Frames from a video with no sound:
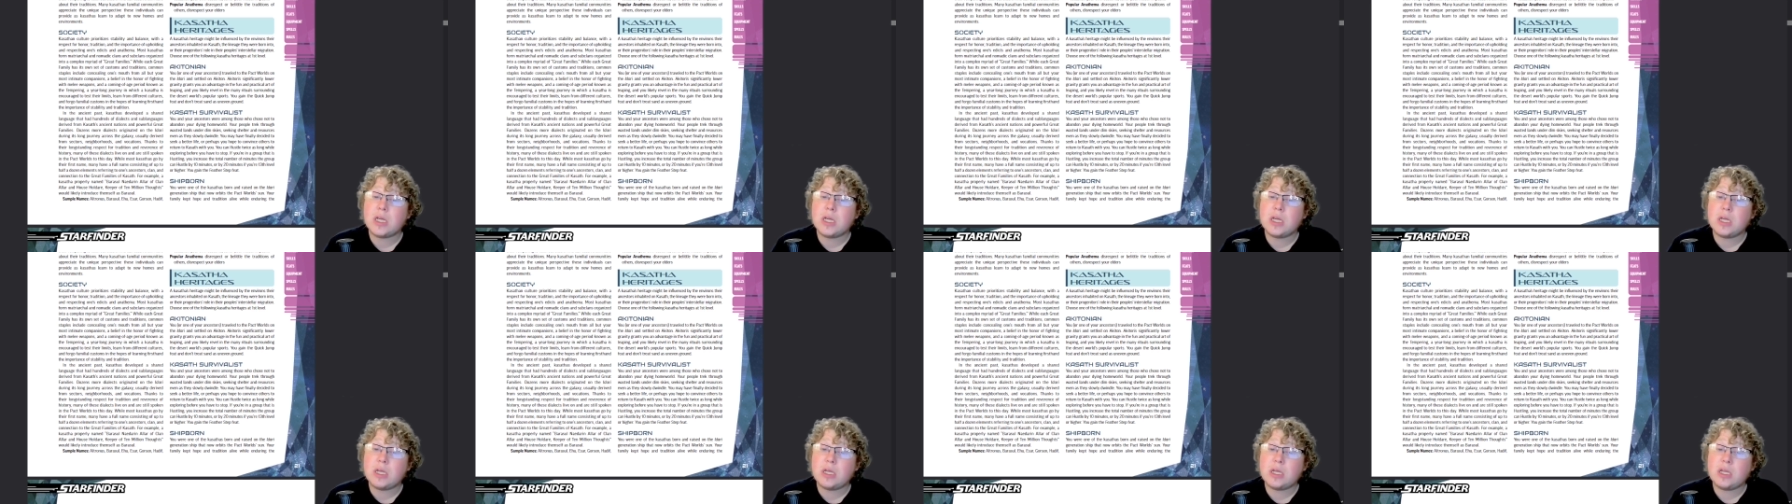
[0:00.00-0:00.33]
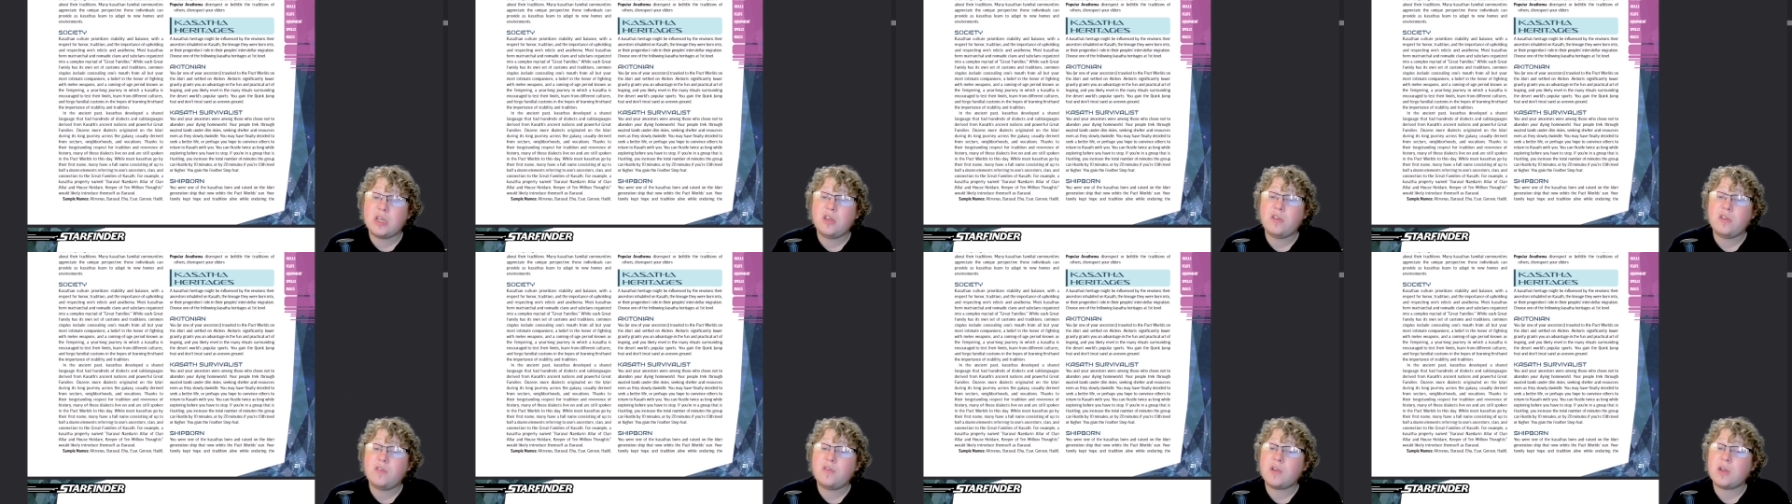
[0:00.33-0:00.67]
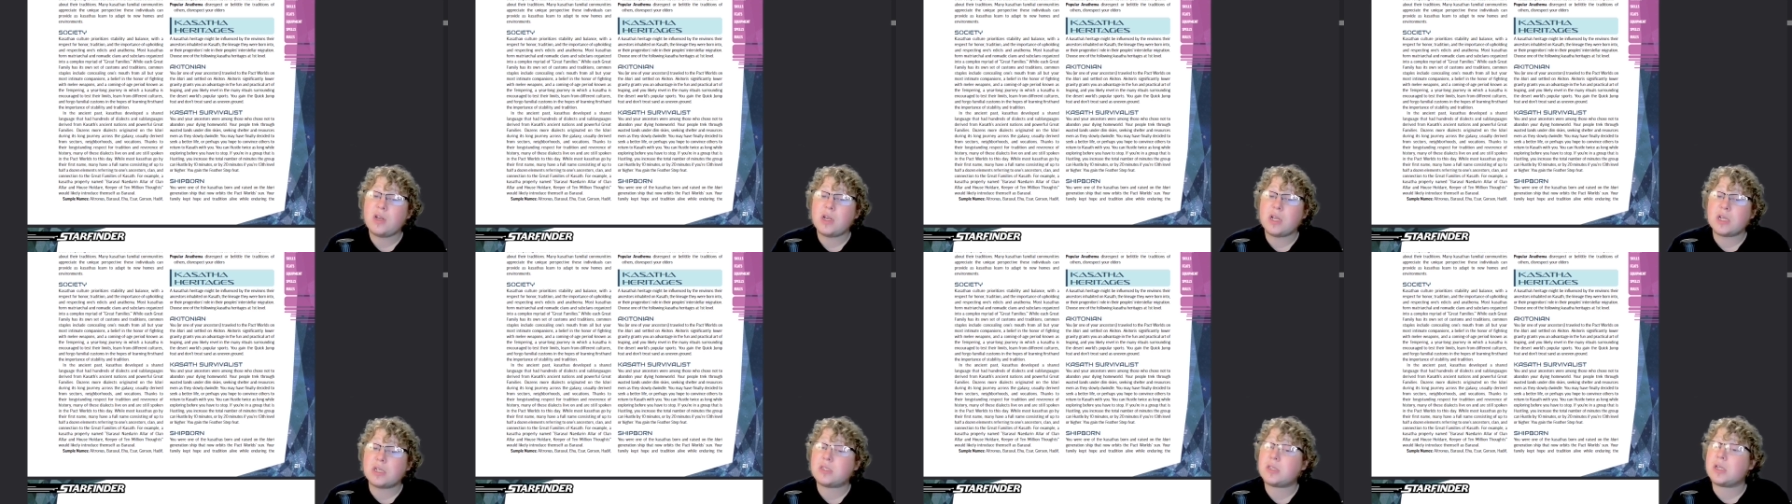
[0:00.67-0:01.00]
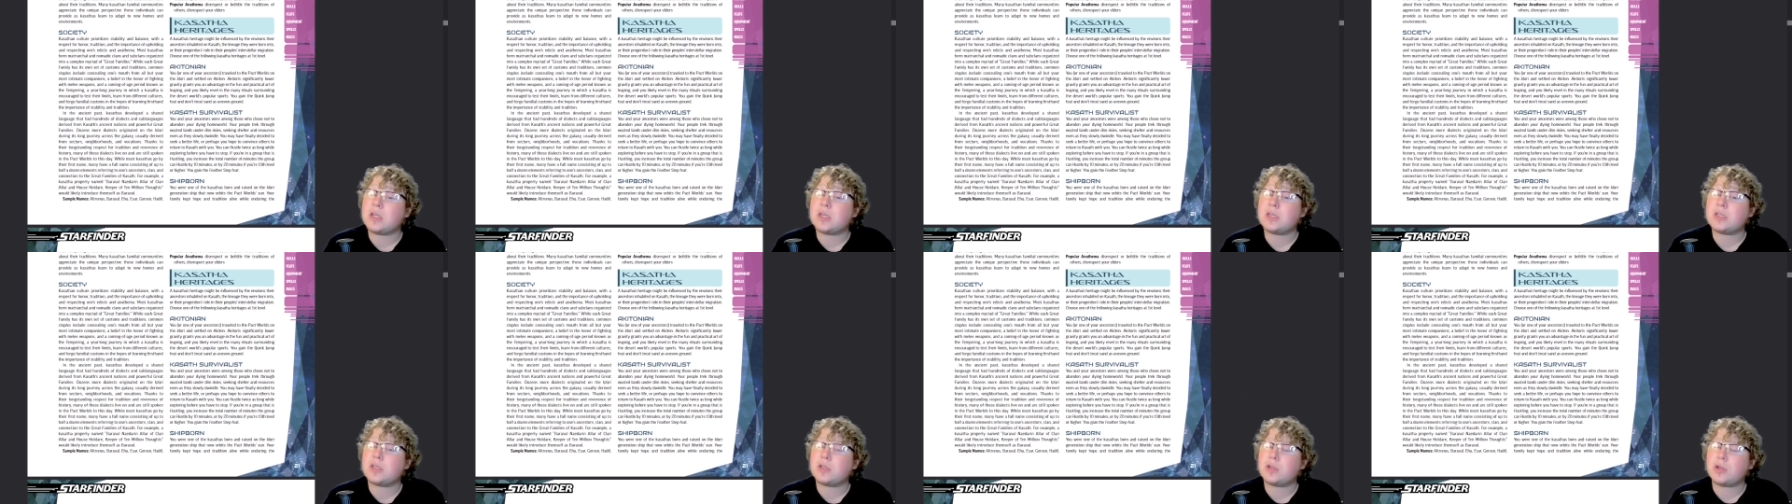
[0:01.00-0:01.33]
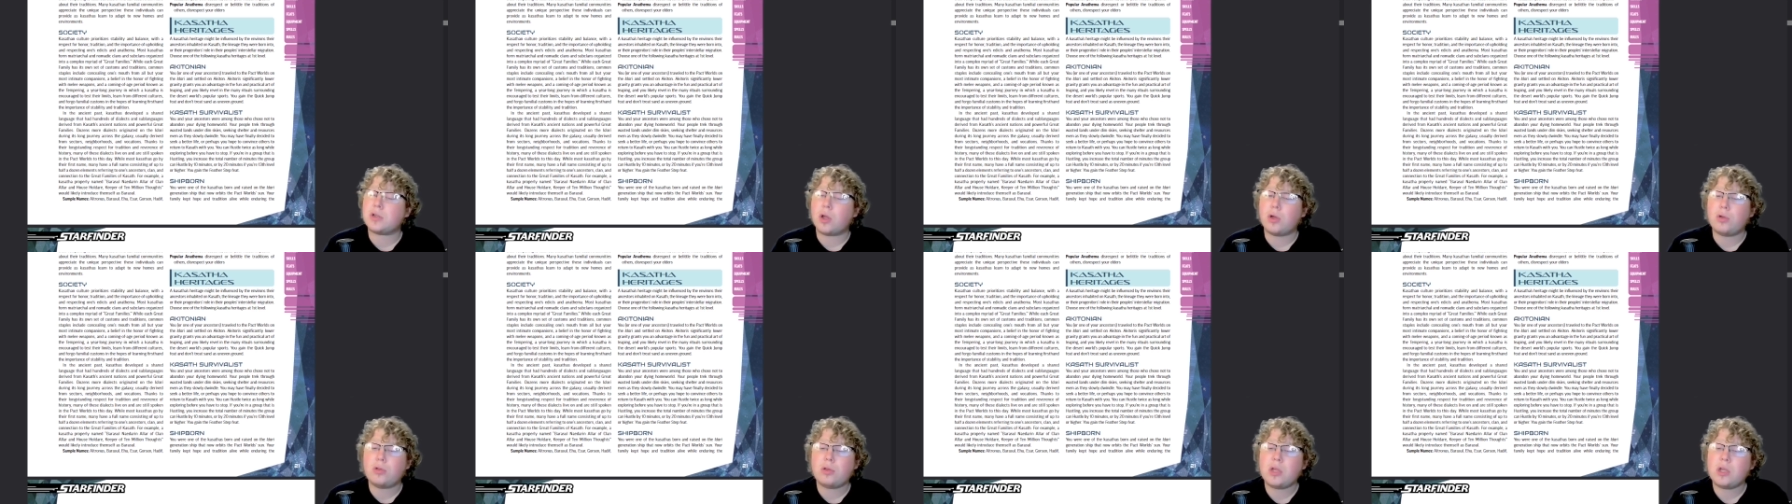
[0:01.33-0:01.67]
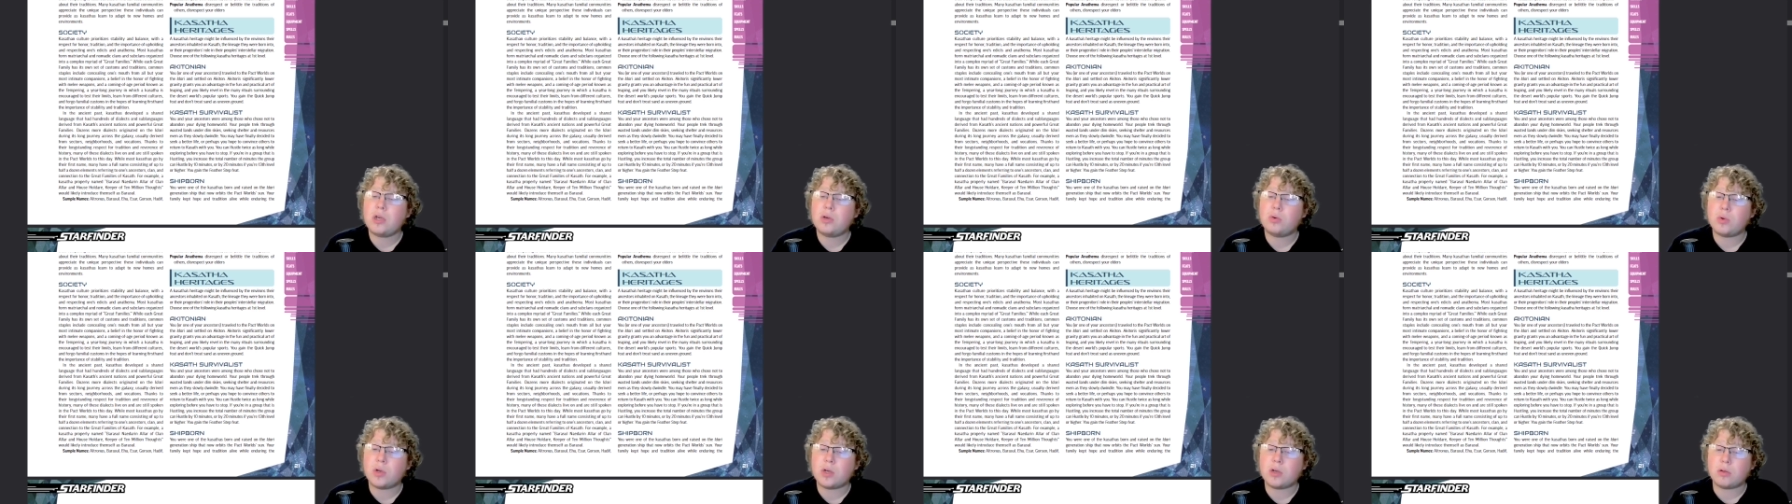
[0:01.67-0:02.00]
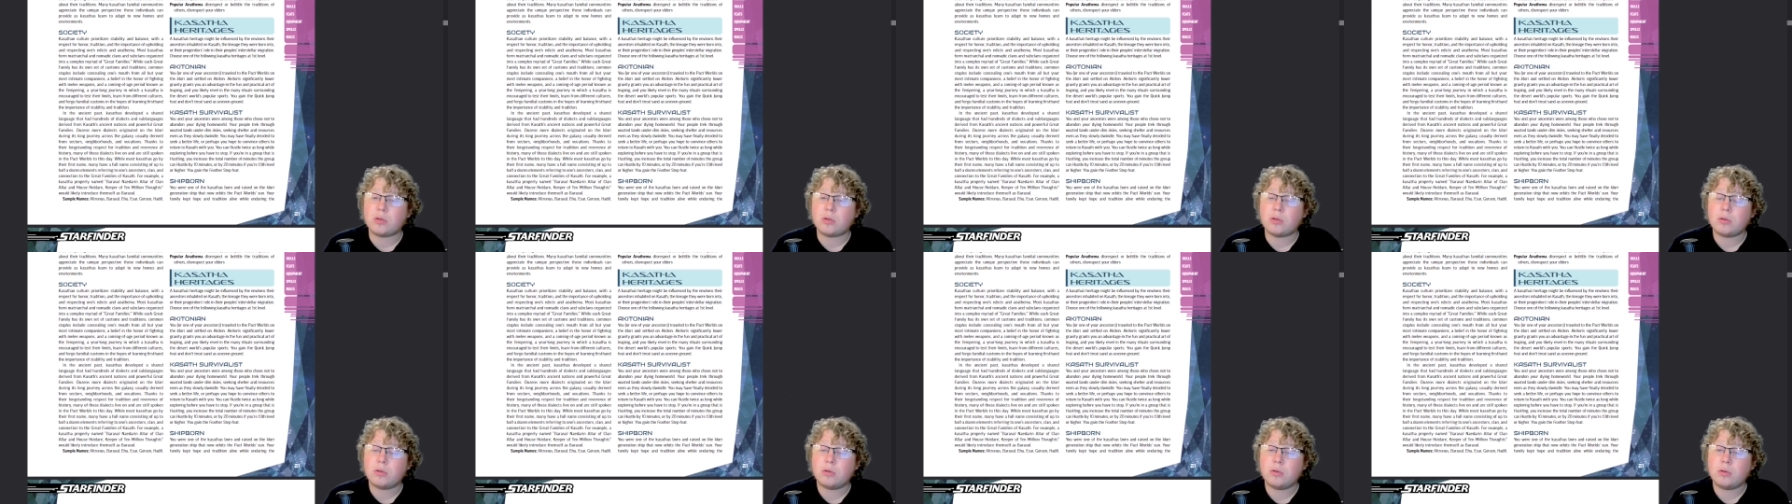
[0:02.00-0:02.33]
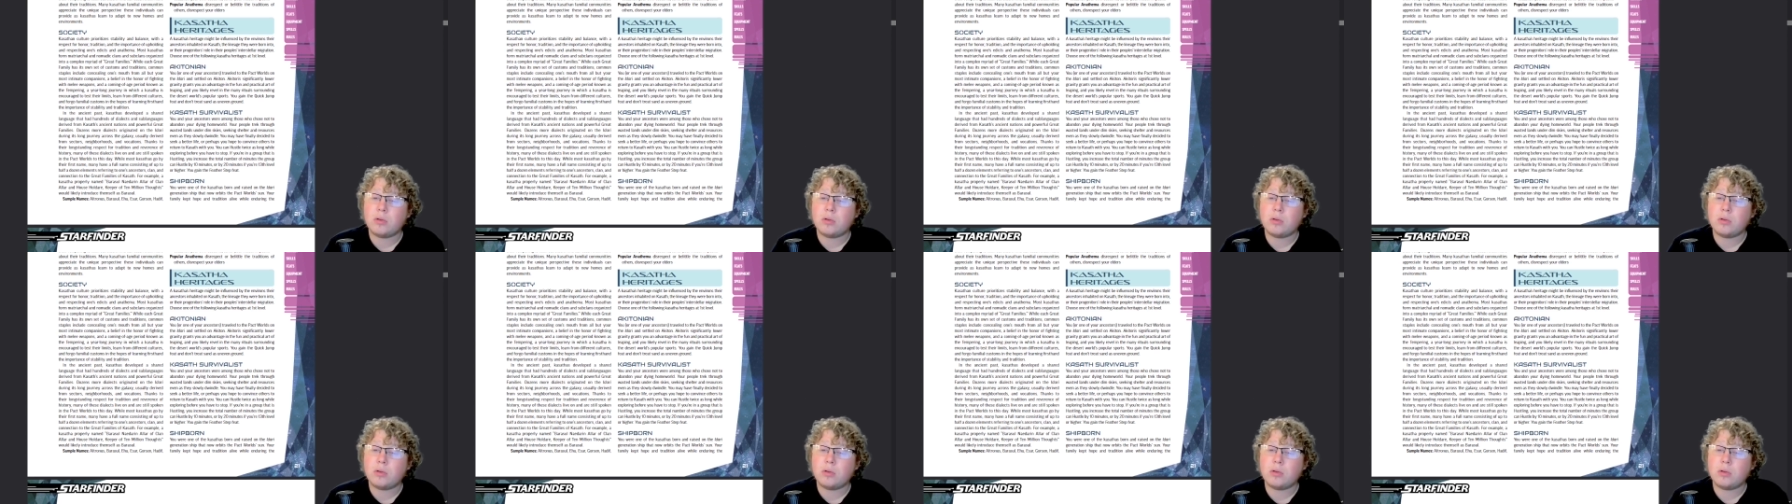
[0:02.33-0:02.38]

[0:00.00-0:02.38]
even as they slowly dwindle.